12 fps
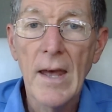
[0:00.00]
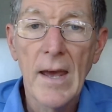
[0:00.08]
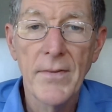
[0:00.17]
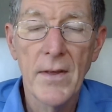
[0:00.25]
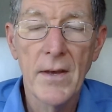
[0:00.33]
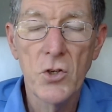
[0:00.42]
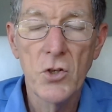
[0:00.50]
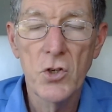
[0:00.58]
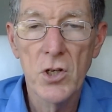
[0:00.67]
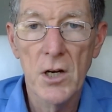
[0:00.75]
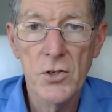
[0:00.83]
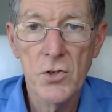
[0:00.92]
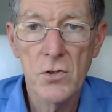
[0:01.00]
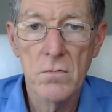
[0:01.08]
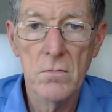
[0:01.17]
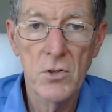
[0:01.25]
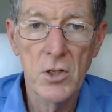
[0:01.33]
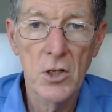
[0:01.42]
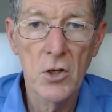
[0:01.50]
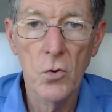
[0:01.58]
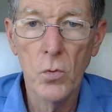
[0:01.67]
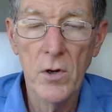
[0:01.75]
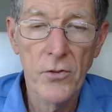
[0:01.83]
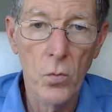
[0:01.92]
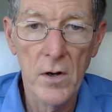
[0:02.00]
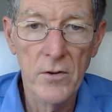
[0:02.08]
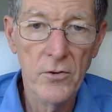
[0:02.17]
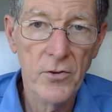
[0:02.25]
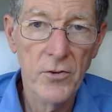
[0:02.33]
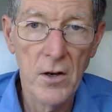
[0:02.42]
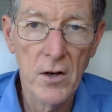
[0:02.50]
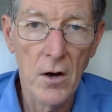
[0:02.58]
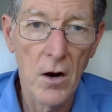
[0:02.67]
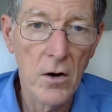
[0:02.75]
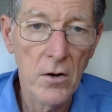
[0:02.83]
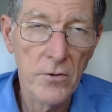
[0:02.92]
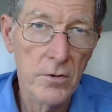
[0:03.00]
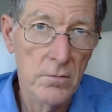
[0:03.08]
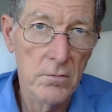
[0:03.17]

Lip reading: and then just deal with the ones that aren't